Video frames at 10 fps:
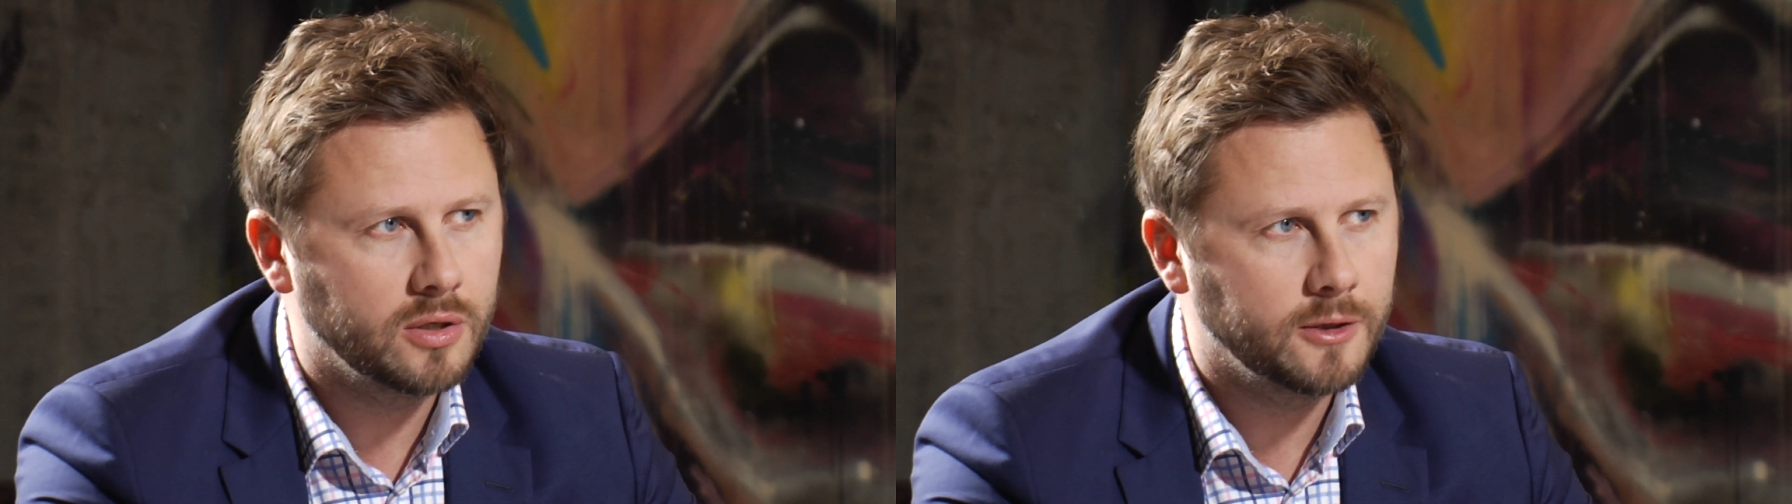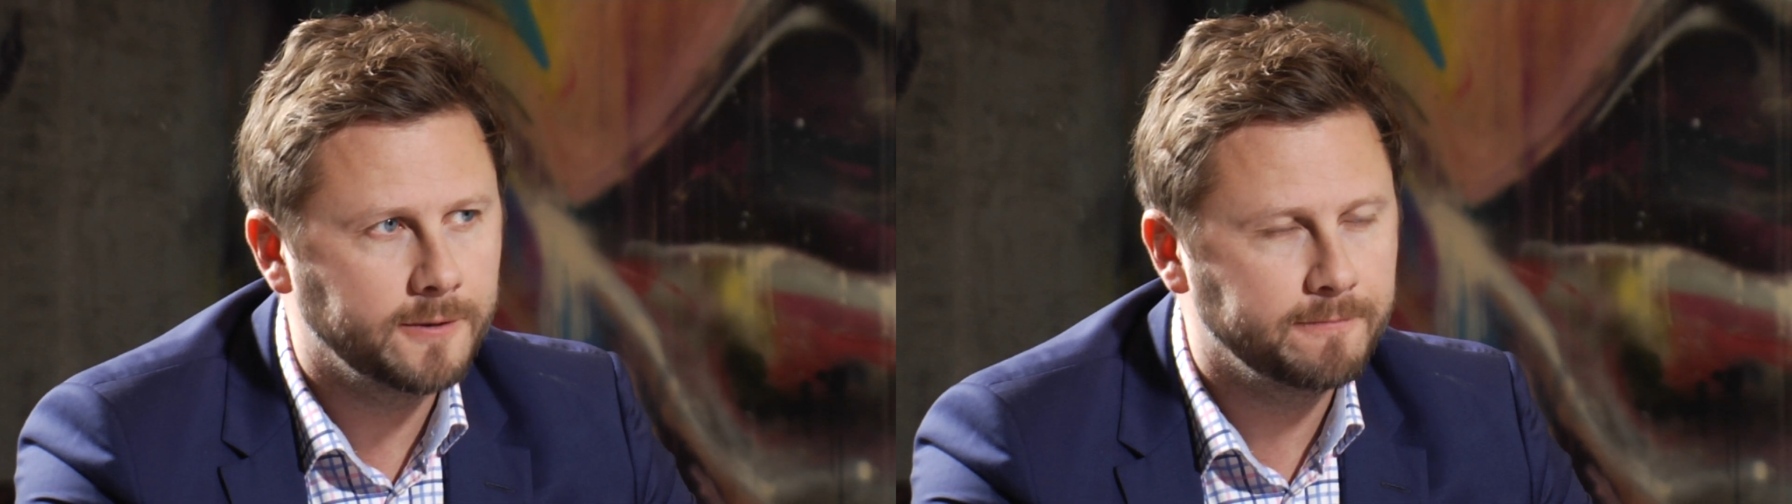
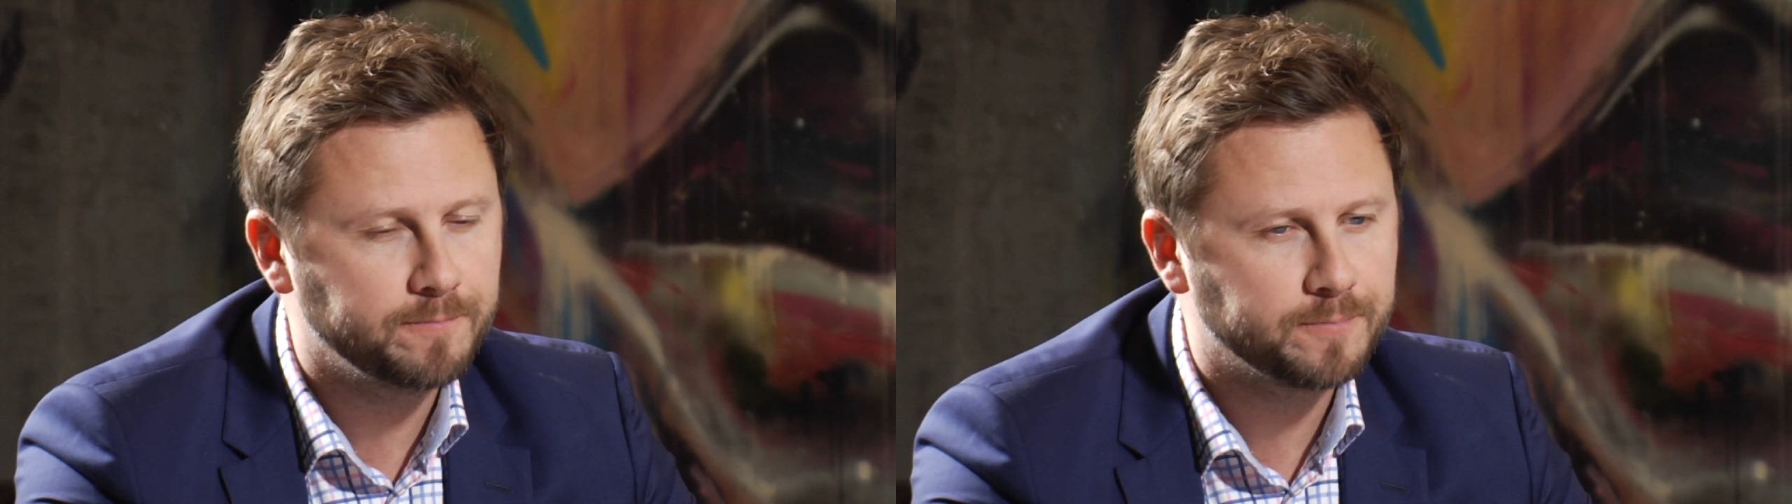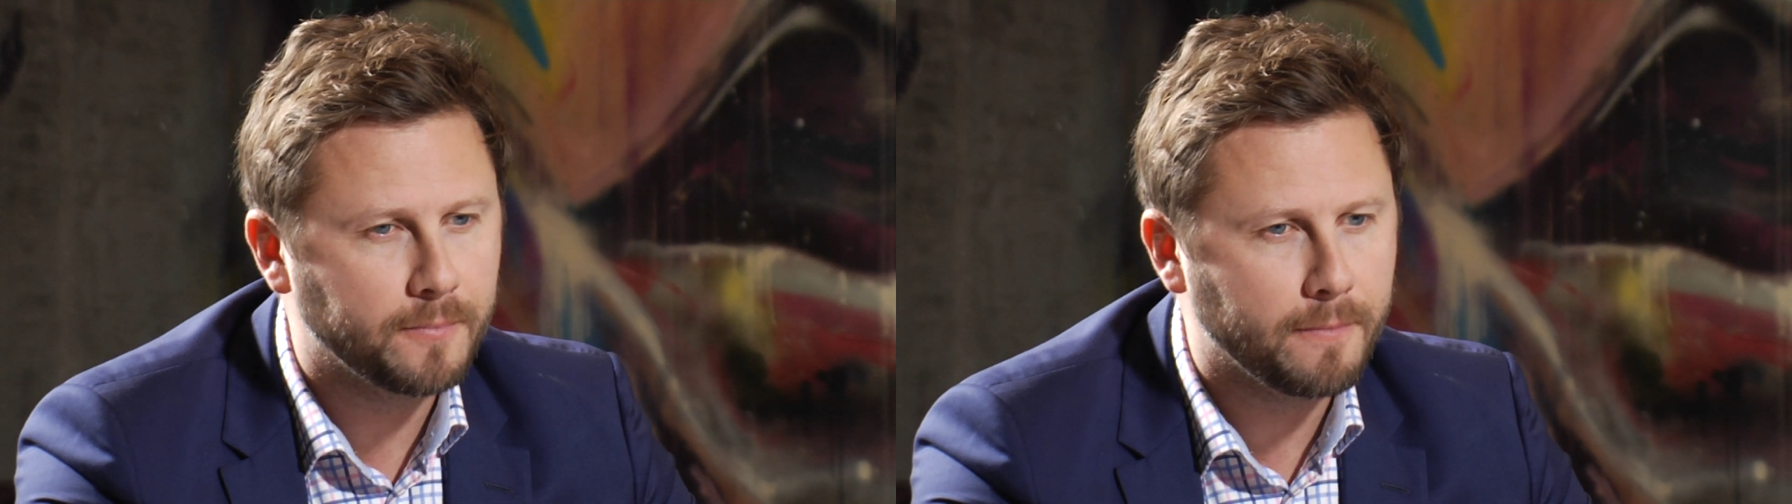
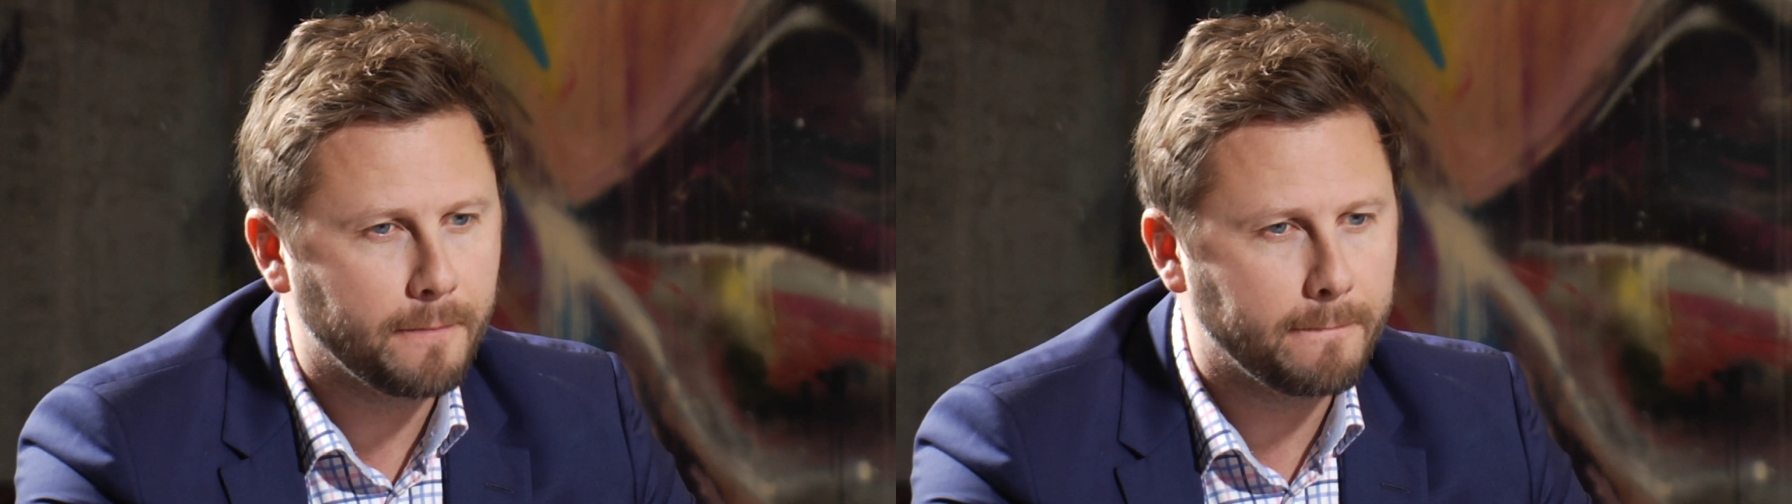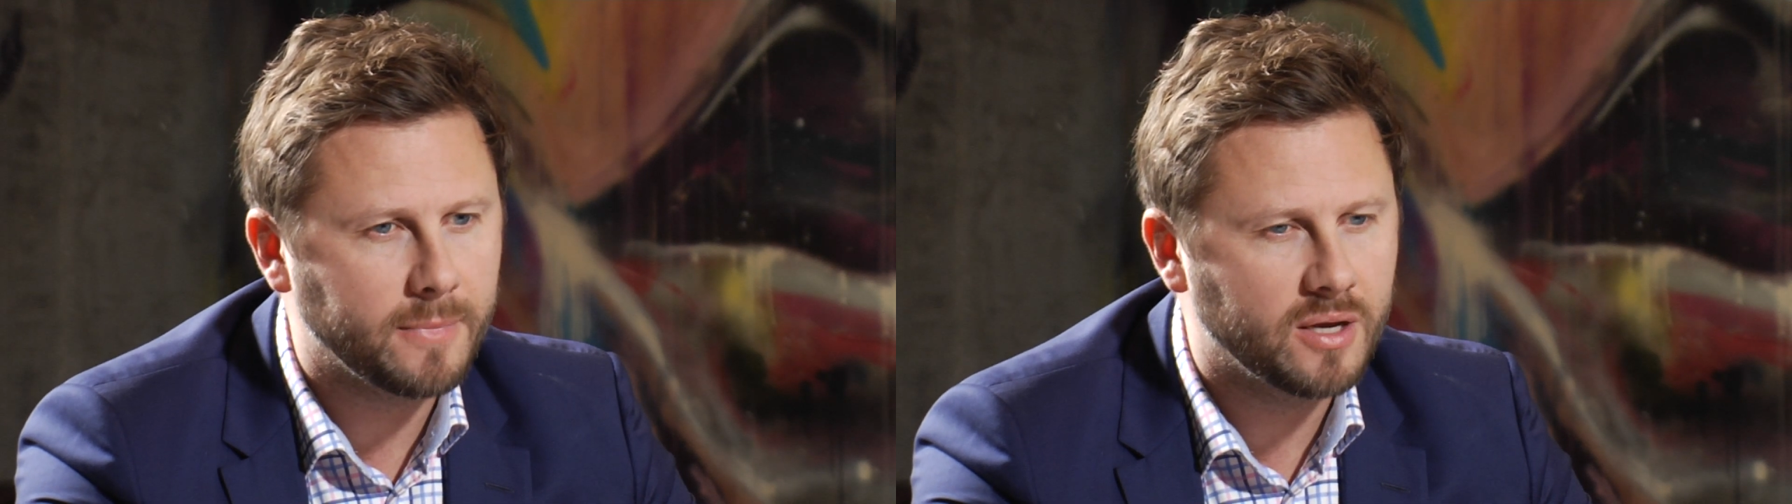
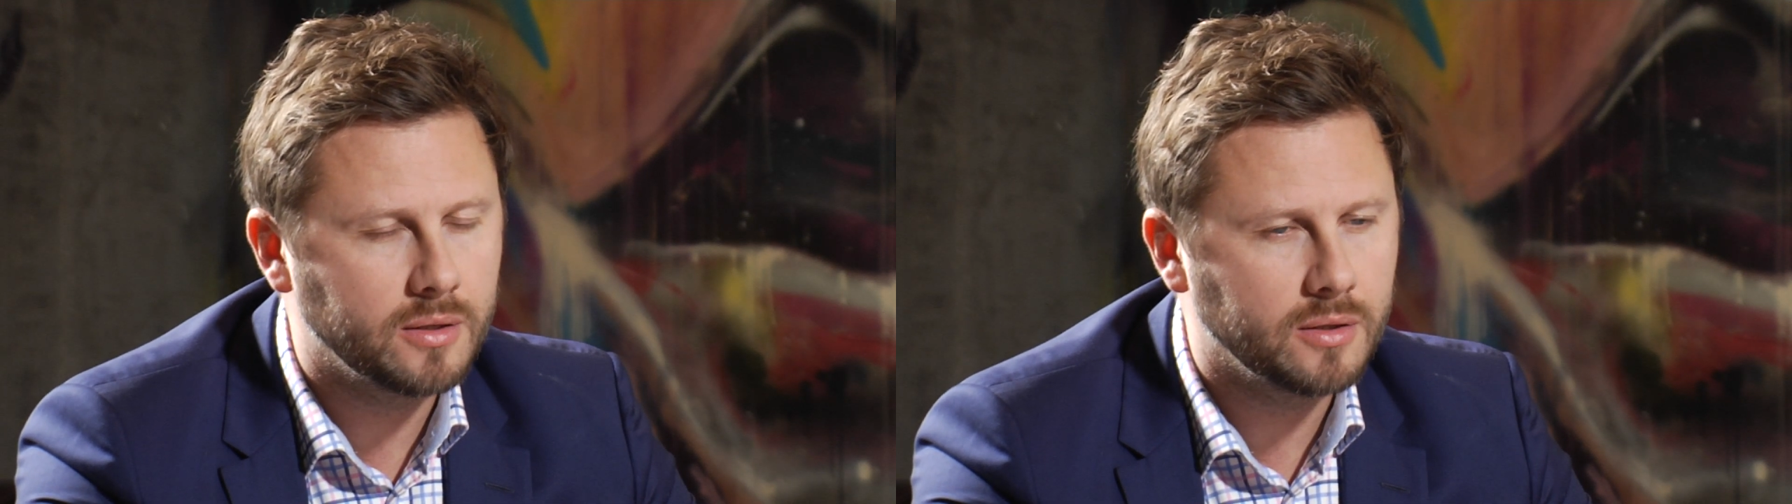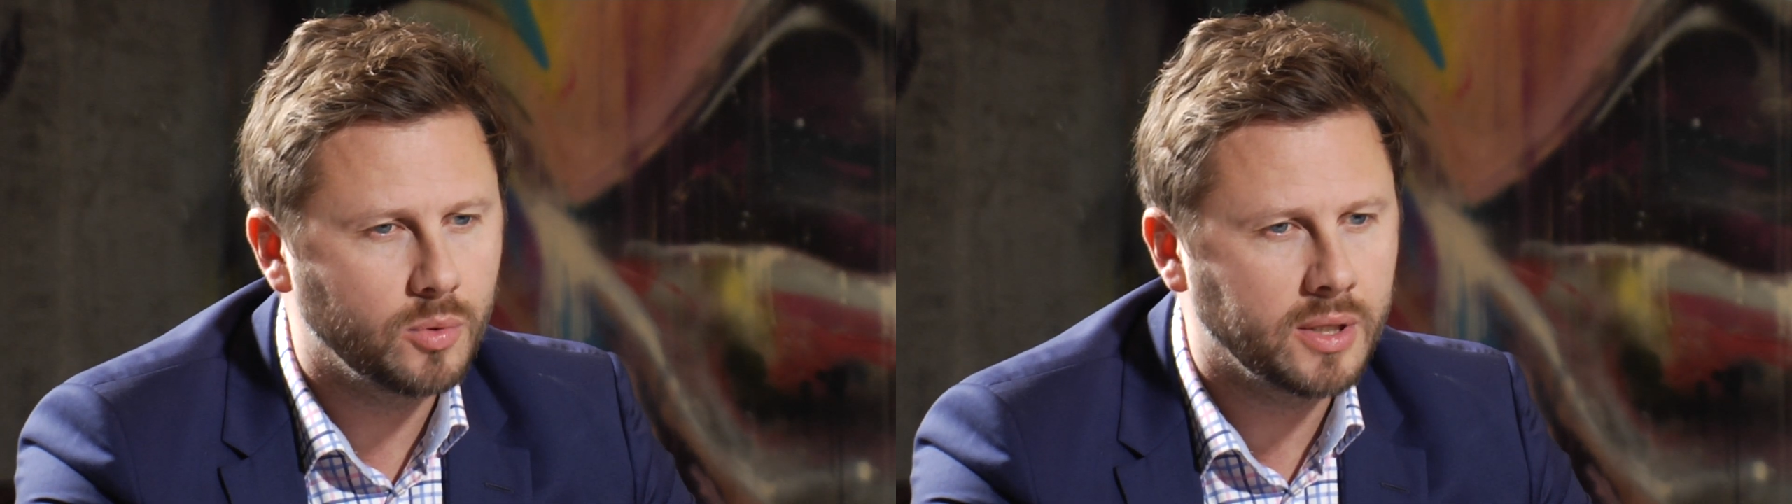
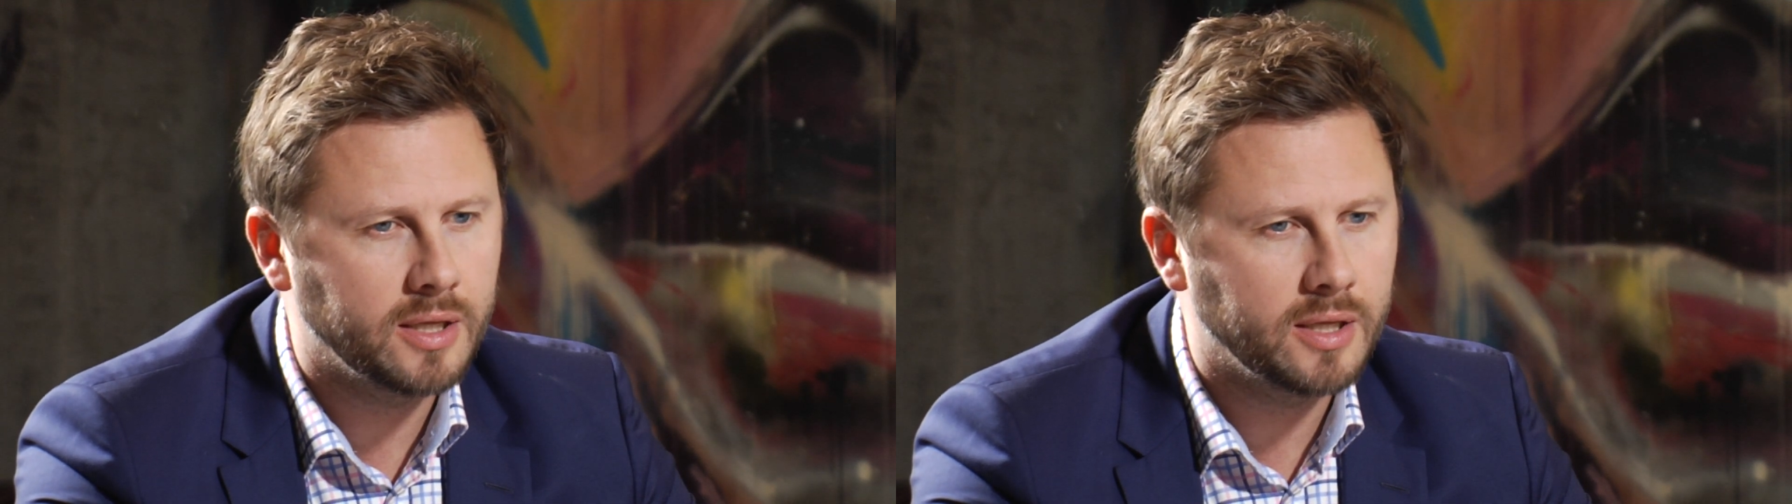We